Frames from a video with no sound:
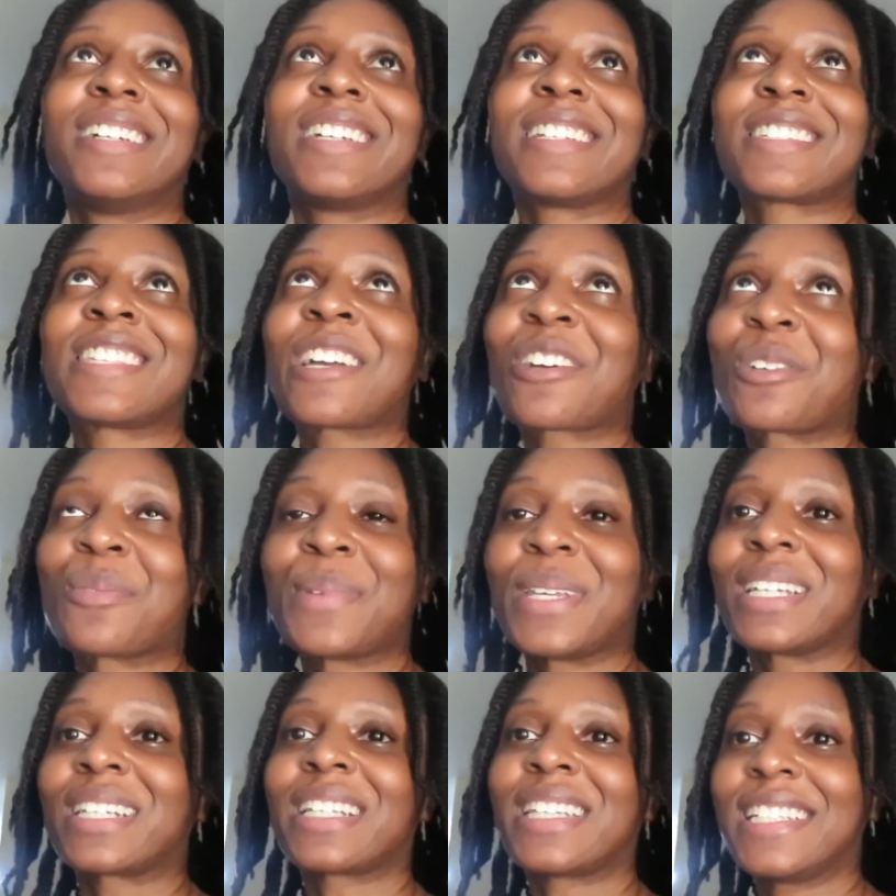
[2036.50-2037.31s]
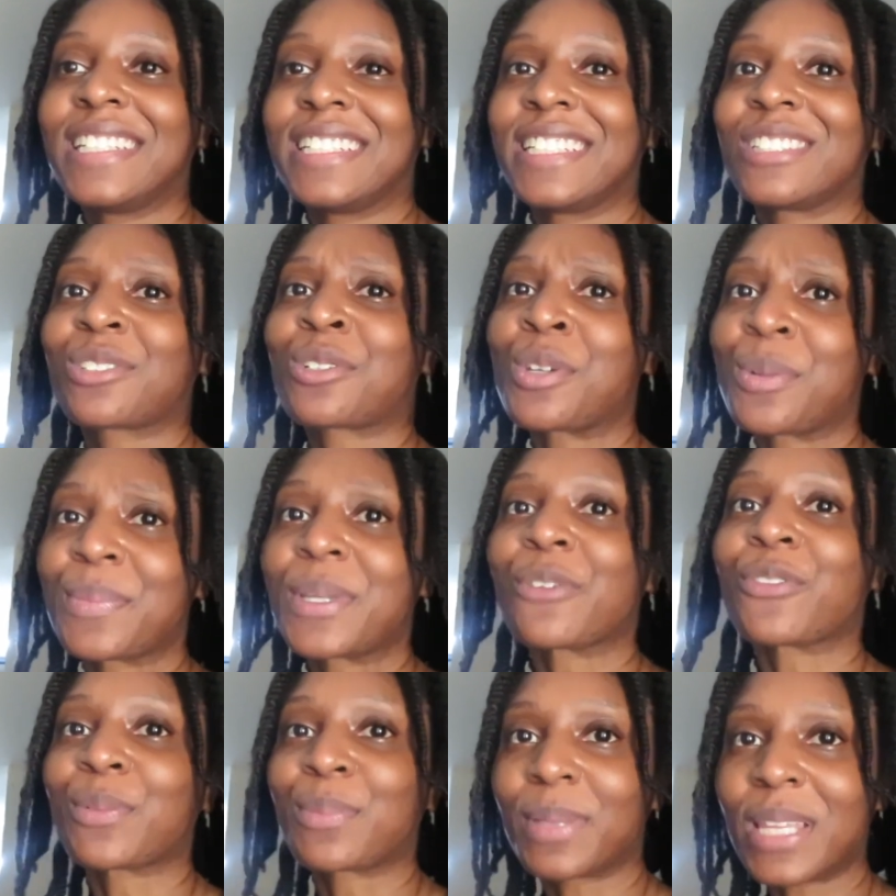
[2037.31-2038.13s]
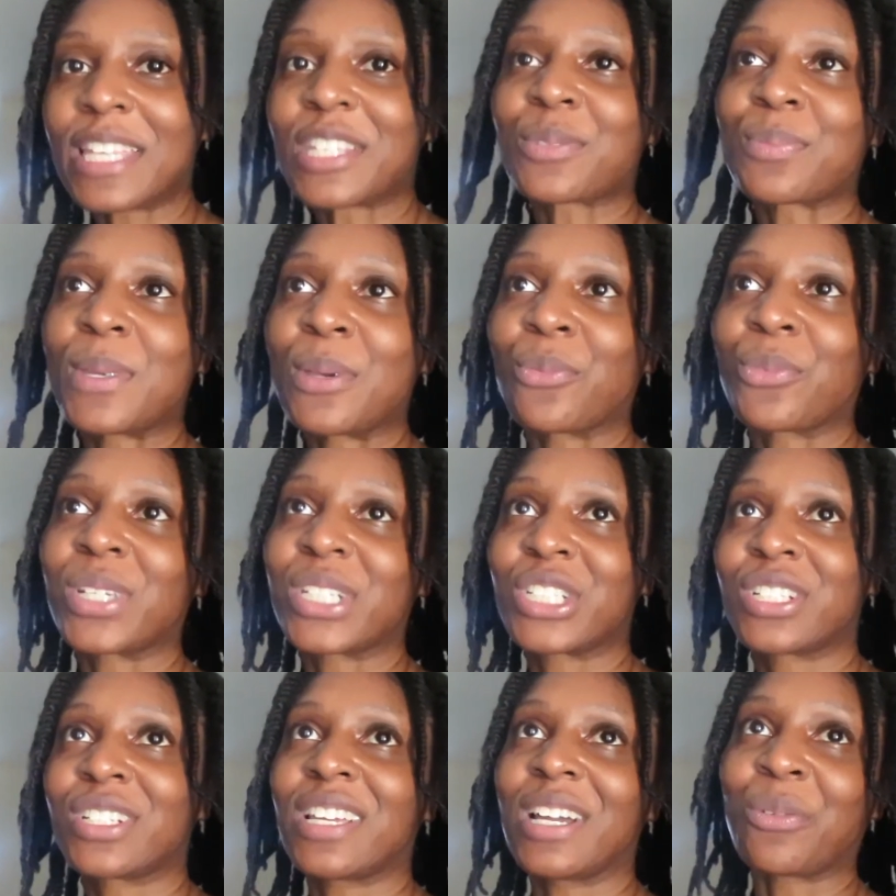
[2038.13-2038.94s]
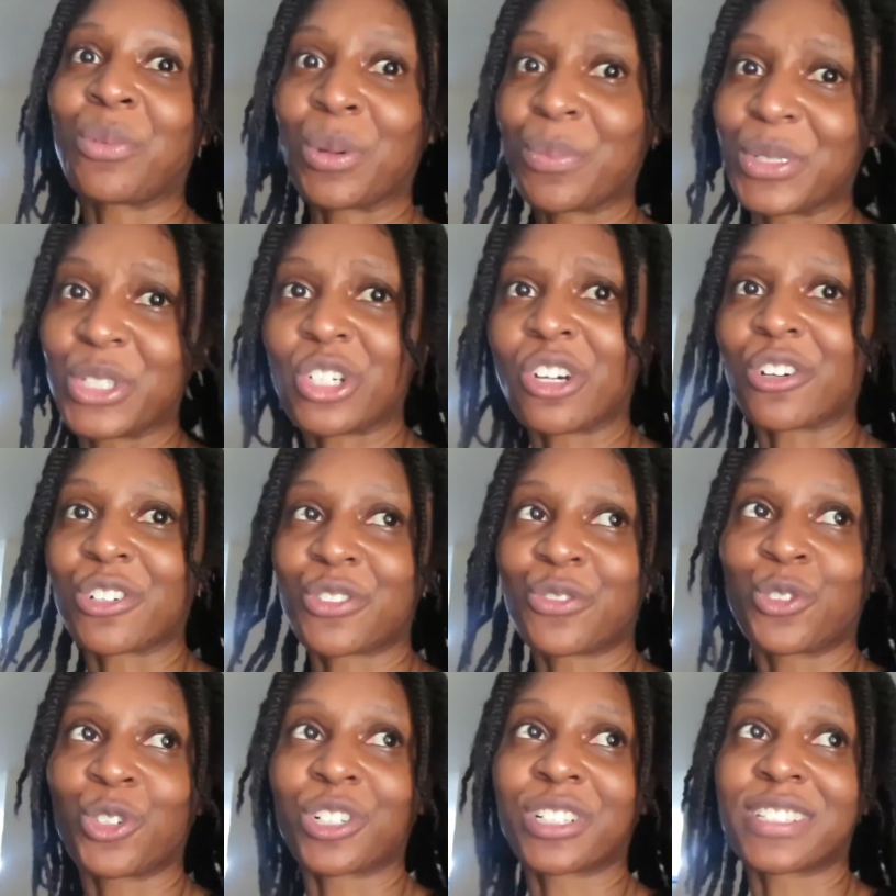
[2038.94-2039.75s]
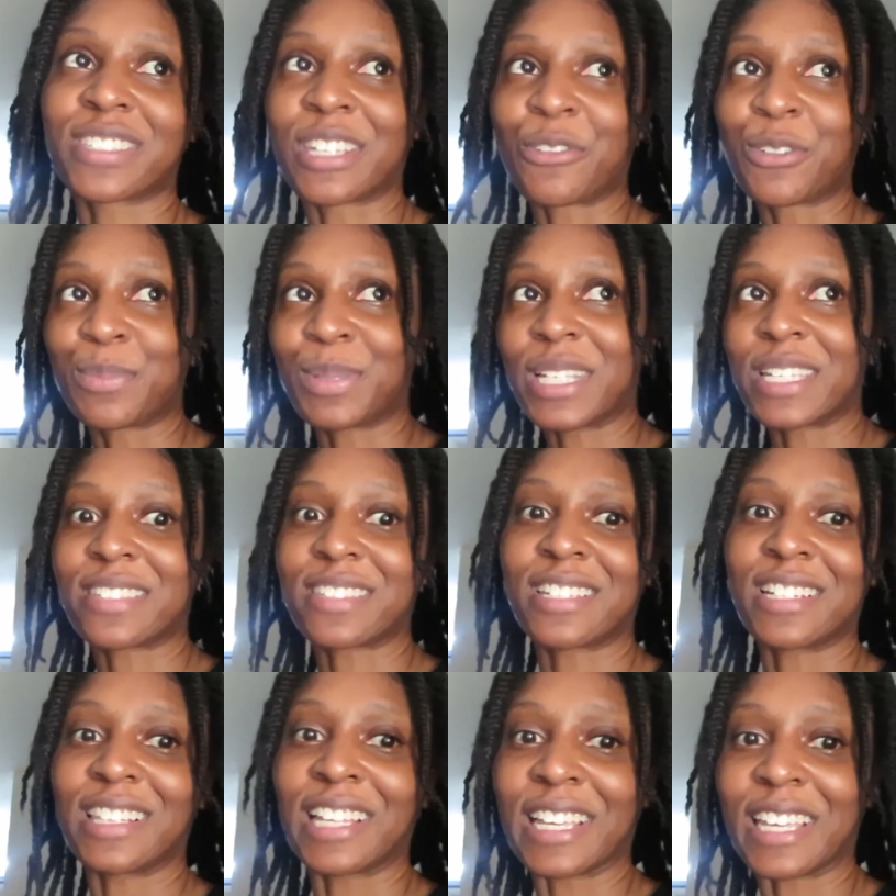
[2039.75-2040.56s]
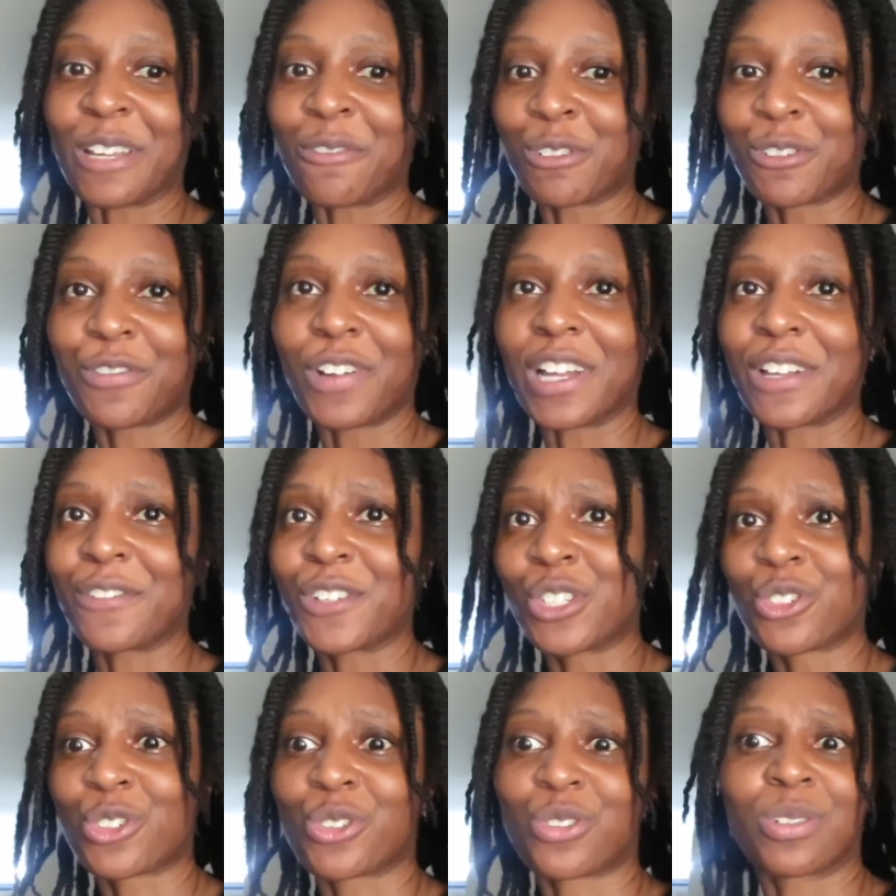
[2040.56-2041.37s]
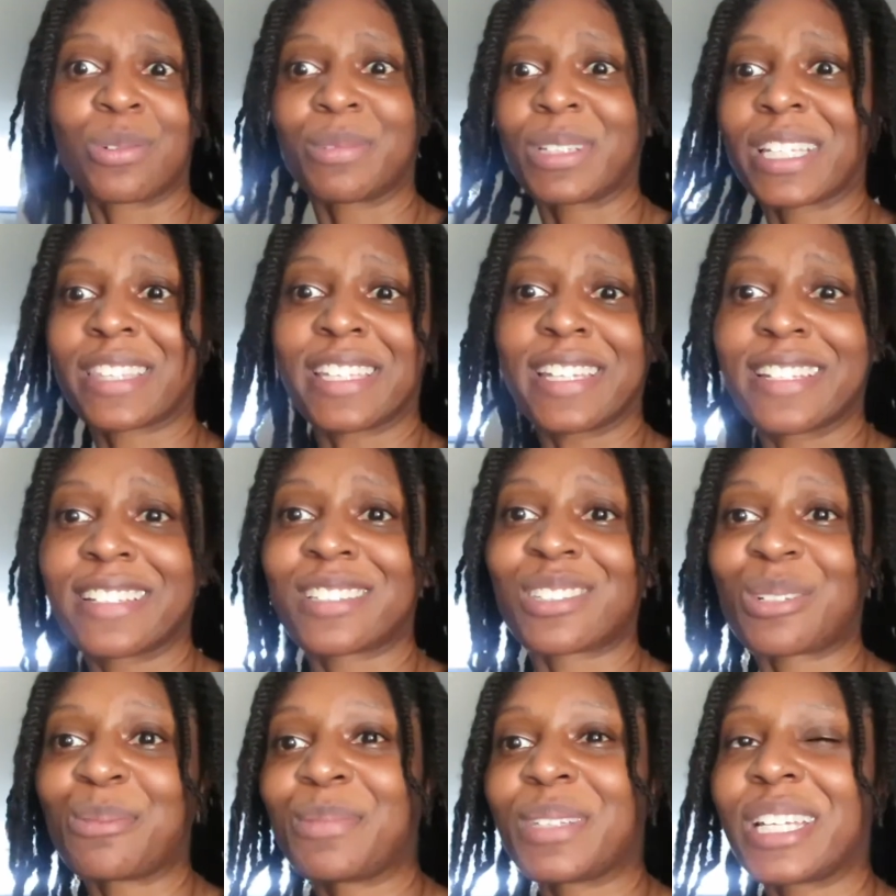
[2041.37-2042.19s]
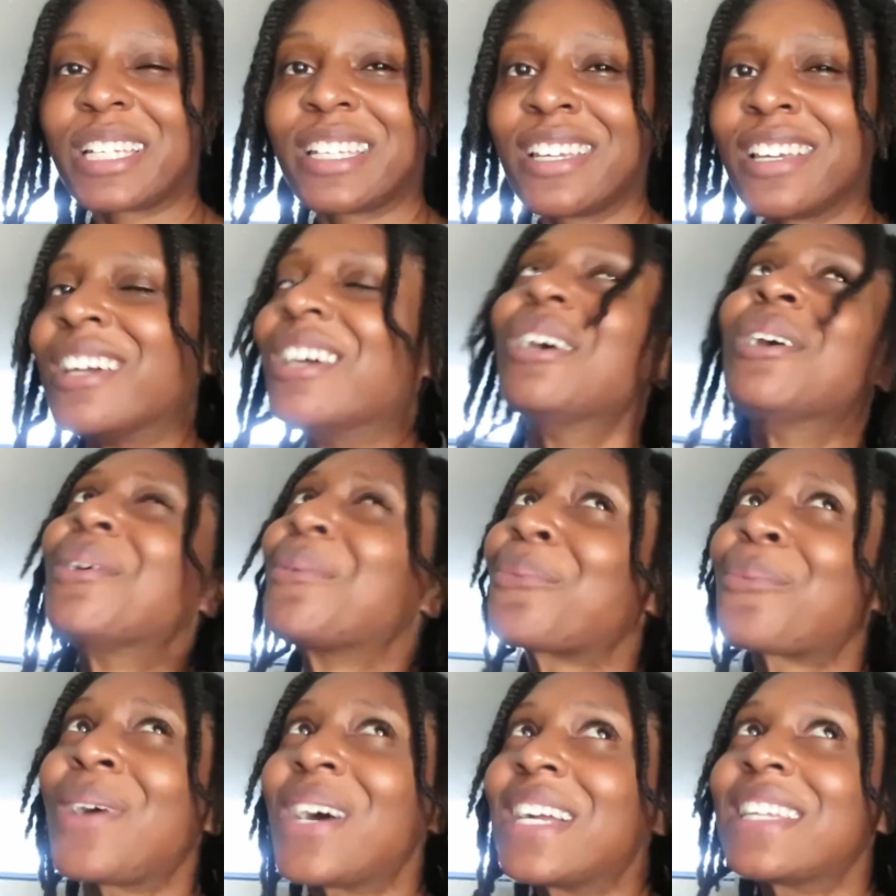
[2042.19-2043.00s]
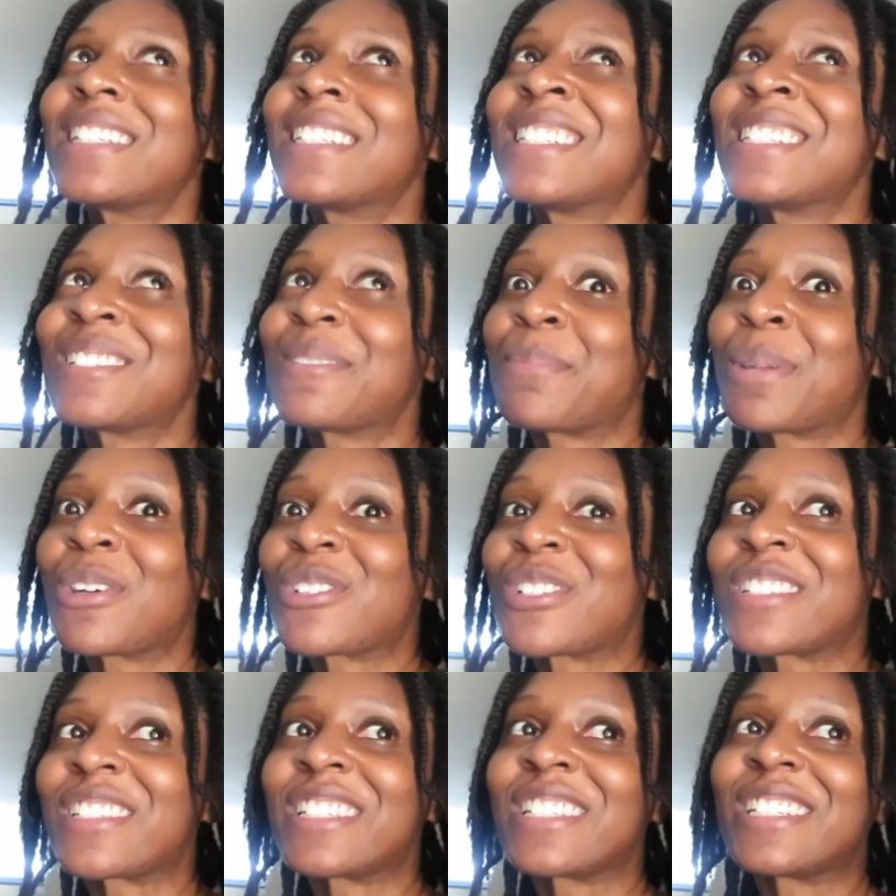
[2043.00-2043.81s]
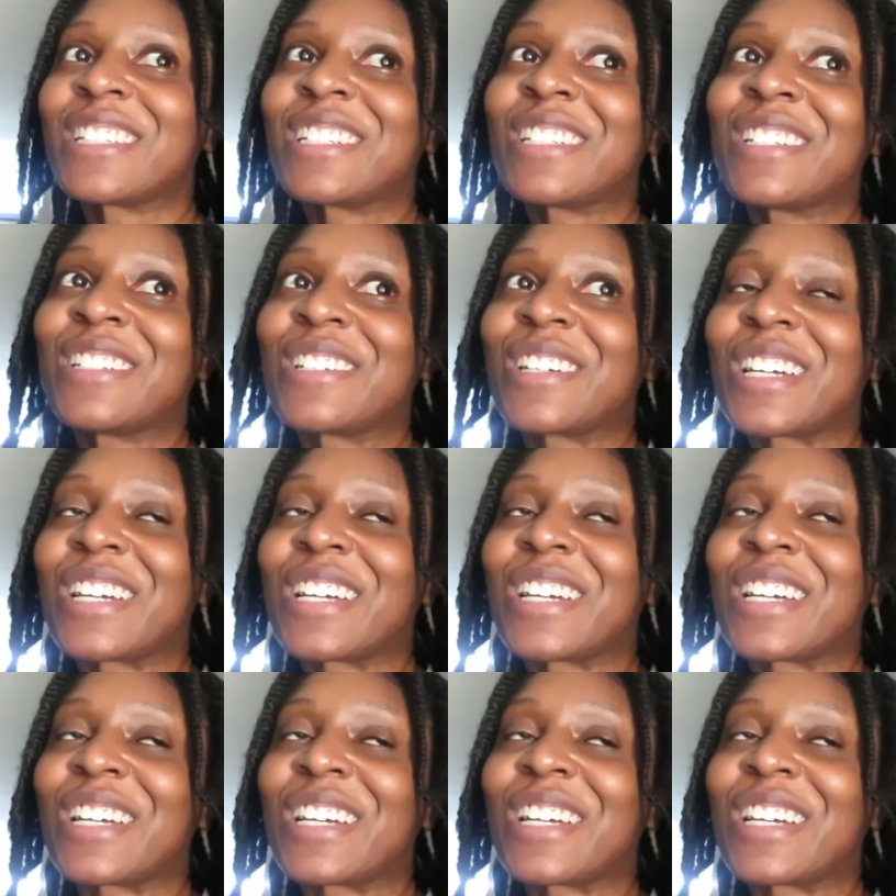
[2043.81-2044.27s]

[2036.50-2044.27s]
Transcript: it's not going to be a clean, it's going to be a replacement, which I won't be charged for because they replace it like every five years or something like that. So I'm like, why didn't the person,